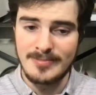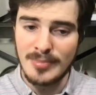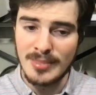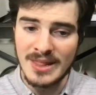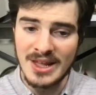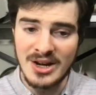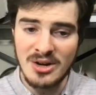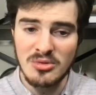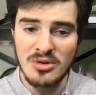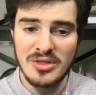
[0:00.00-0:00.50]

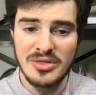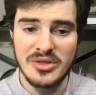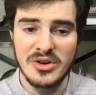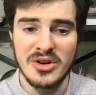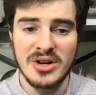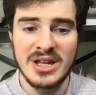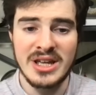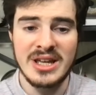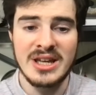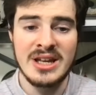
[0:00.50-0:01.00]
Then at
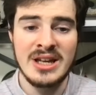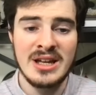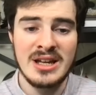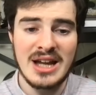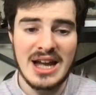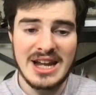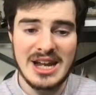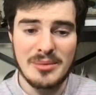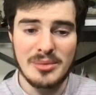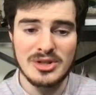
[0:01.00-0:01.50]
130,
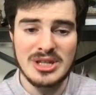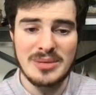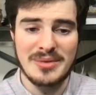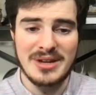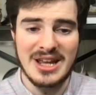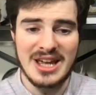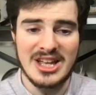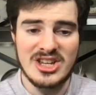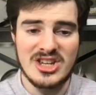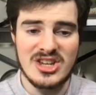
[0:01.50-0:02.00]
I double-dip at
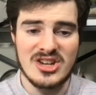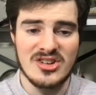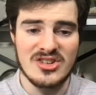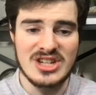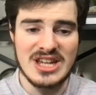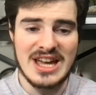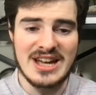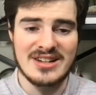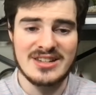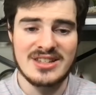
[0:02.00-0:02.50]
edge here.
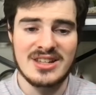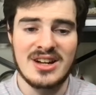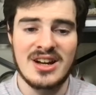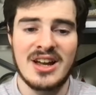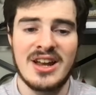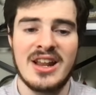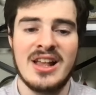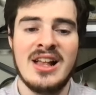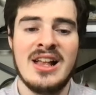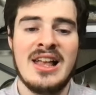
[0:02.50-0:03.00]
Jax
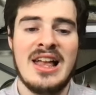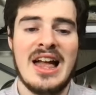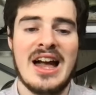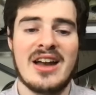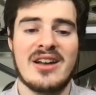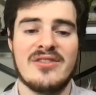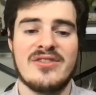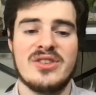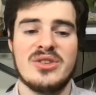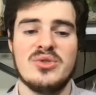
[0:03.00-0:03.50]
Hunt
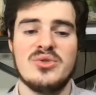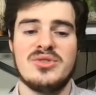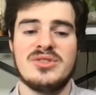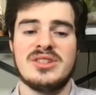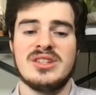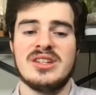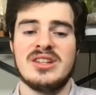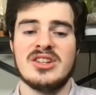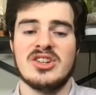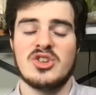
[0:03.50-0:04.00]
out of
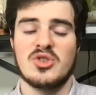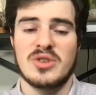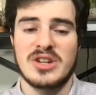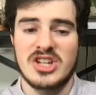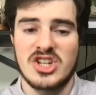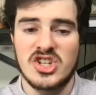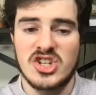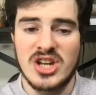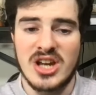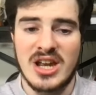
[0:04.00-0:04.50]
Houston
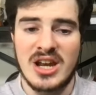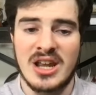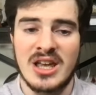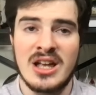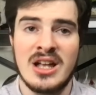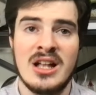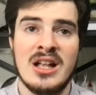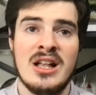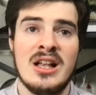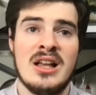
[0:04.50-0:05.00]
Christian.
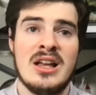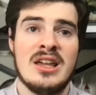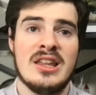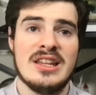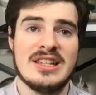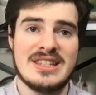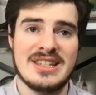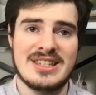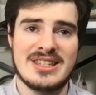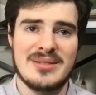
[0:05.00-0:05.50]

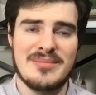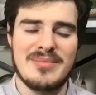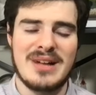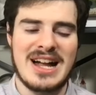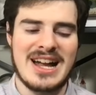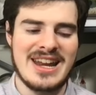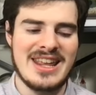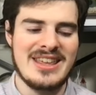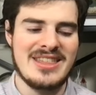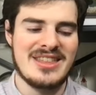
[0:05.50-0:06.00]
This is
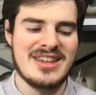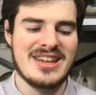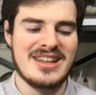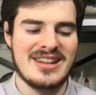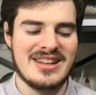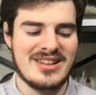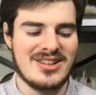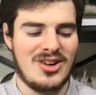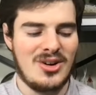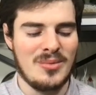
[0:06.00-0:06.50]
somebody that
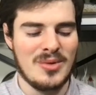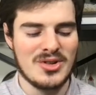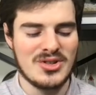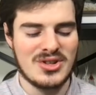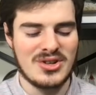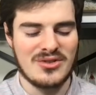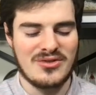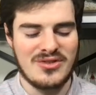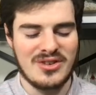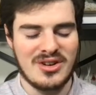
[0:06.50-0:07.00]

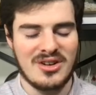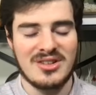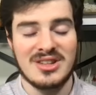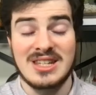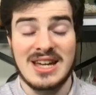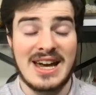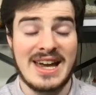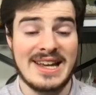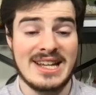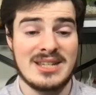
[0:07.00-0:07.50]
almost could fill the
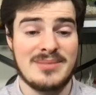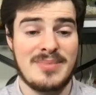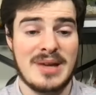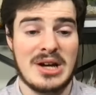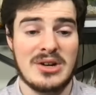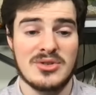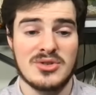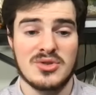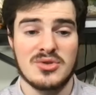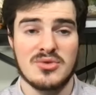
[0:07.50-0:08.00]
Tyus
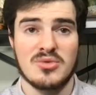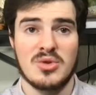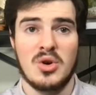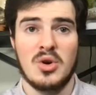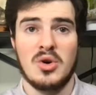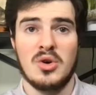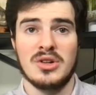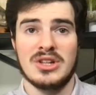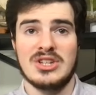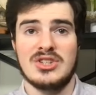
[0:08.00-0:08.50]
Bowser
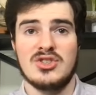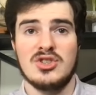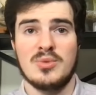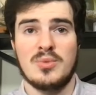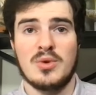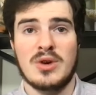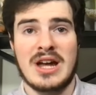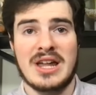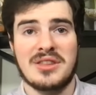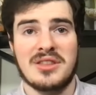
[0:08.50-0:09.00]
role, is
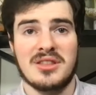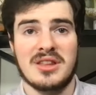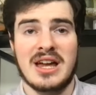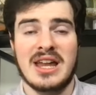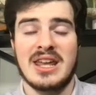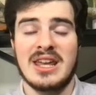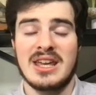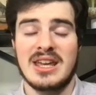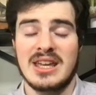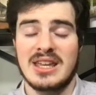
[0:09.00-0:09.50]
super
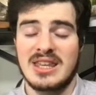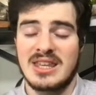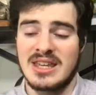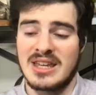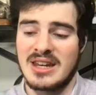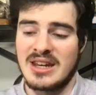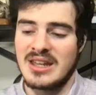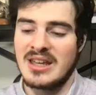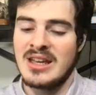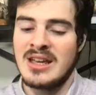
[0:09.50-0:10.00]
athletic
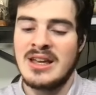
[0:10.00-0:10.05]
and